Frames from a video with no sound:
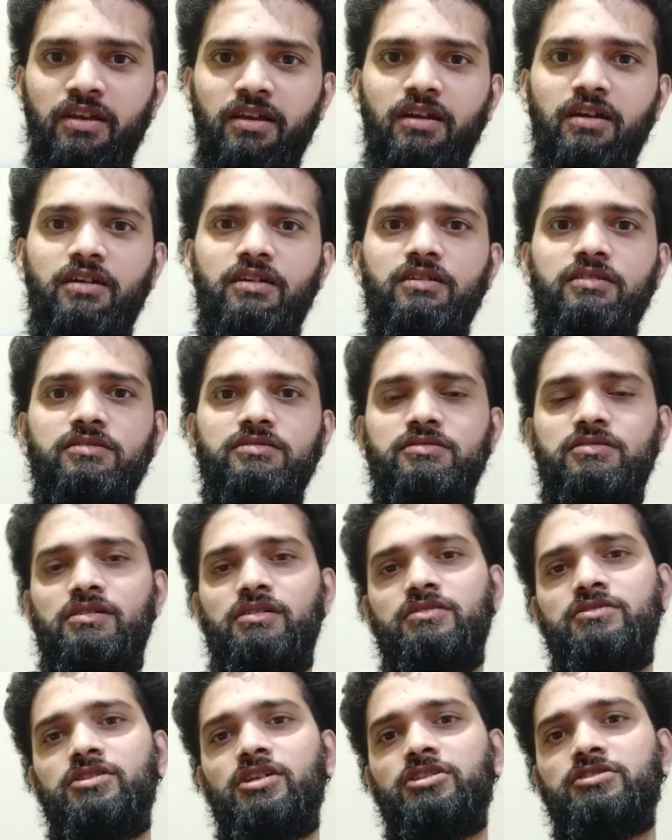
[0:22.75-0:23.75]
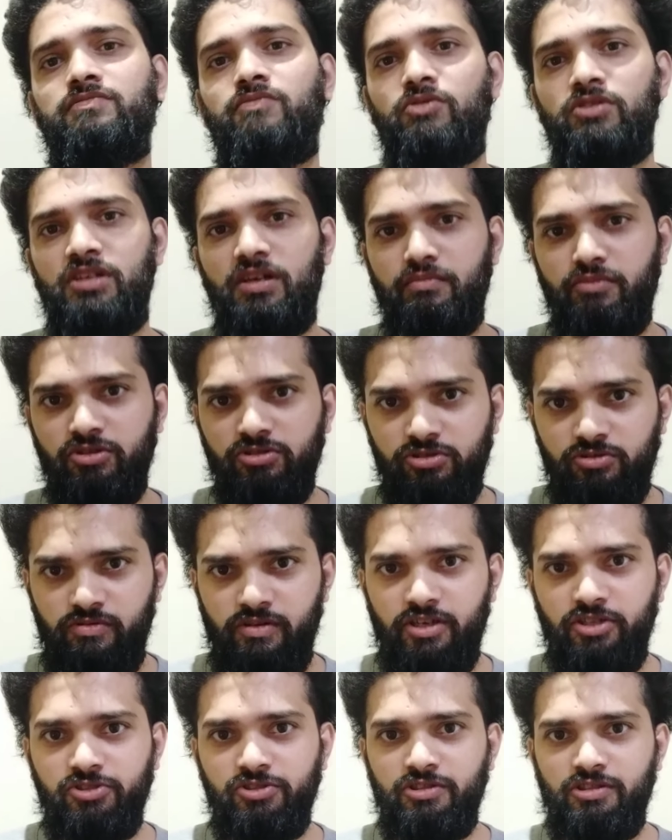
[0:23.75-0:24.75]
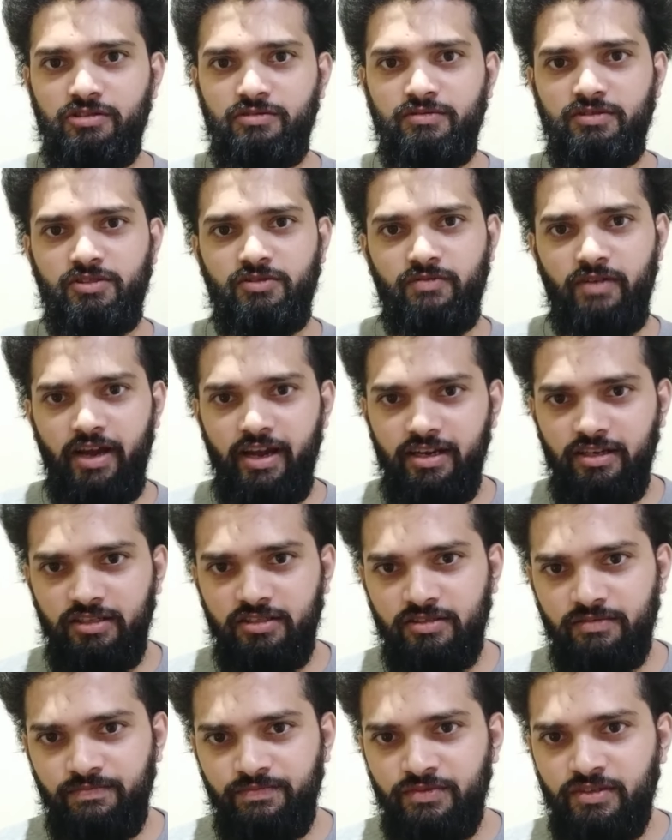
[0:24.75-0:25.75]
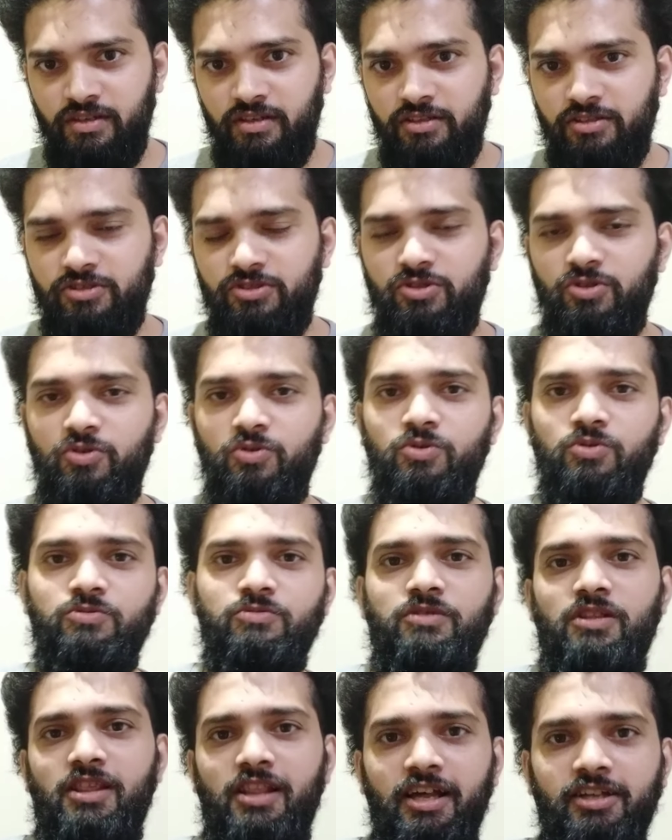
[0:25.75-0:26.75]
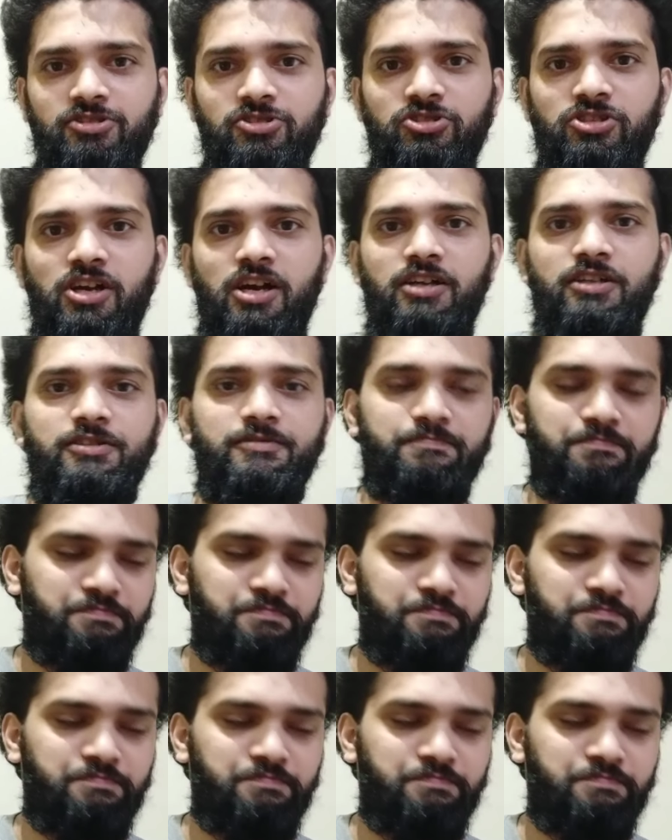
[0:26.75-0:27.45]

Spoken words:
is just for demonstration, right? So let's start.